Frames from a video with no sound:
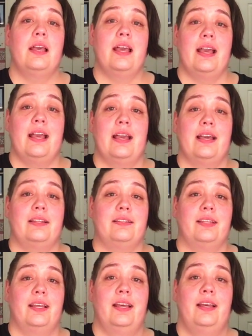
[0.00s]

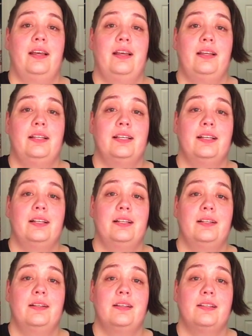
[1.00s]
And
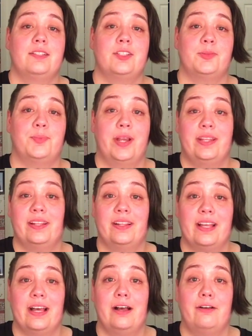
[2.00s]
spread the
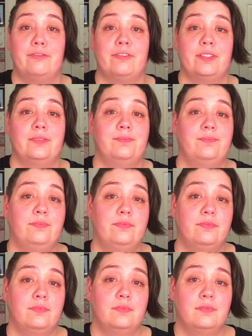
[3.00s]
love.
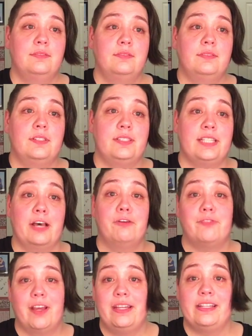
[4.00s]
Tell
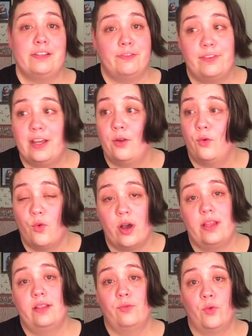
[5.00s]
Vanity Fair
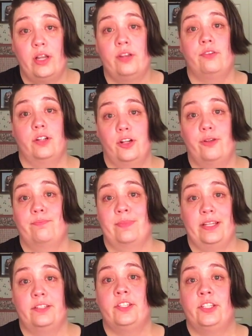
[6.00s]
what Wynonna Earp
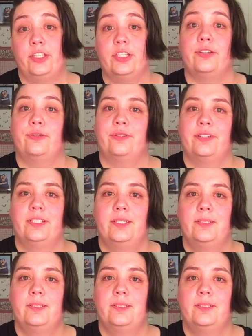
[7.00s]
means to you.